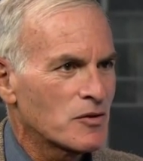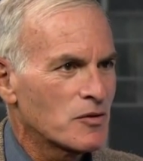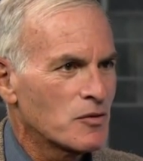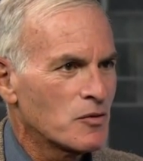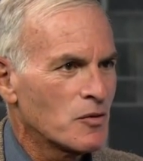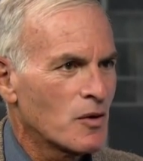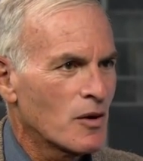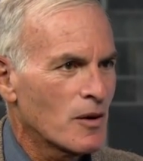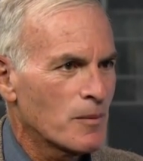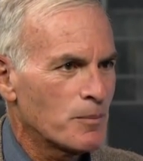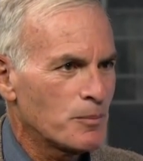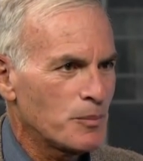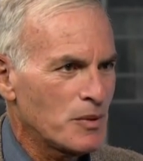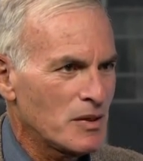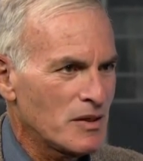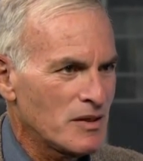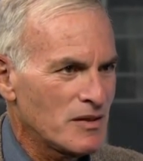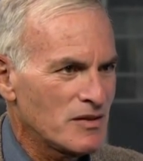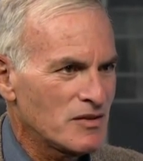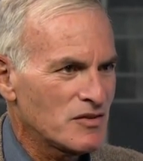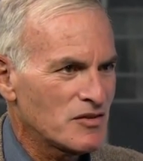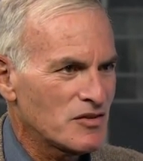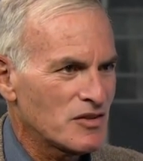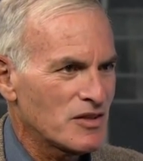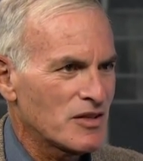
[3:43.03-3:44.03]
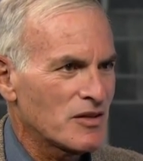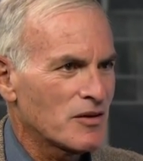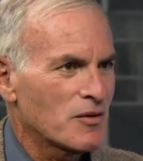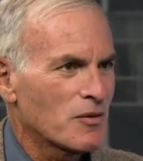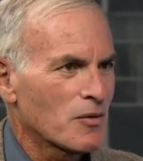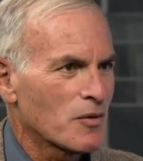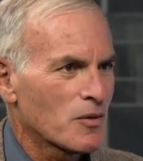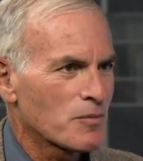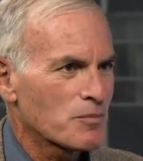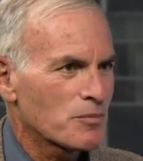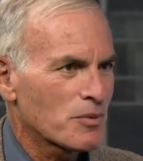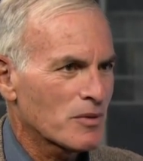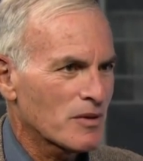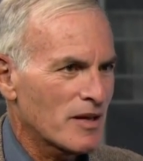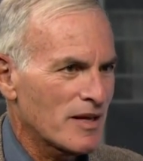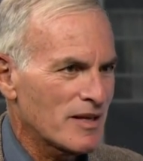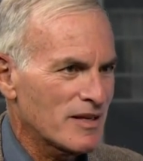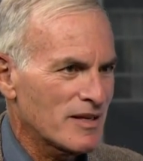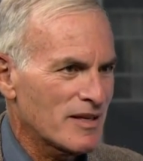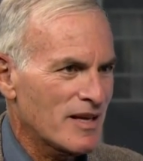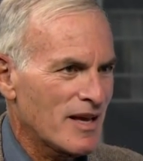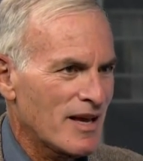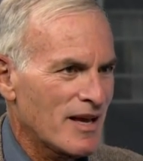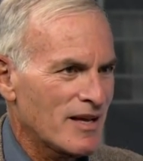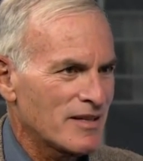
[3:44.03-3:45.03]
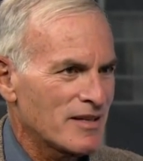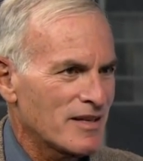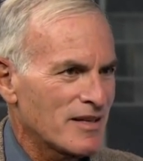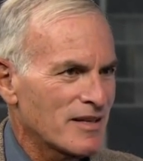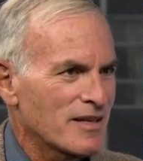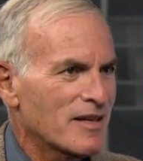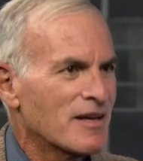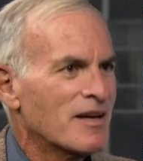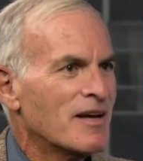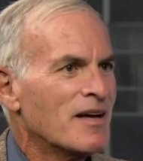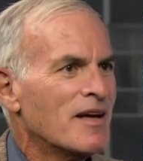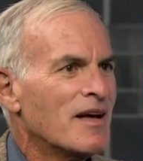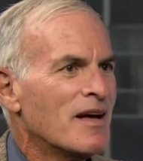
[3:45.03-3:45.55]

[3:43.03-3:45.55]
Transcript: too appeasing or placating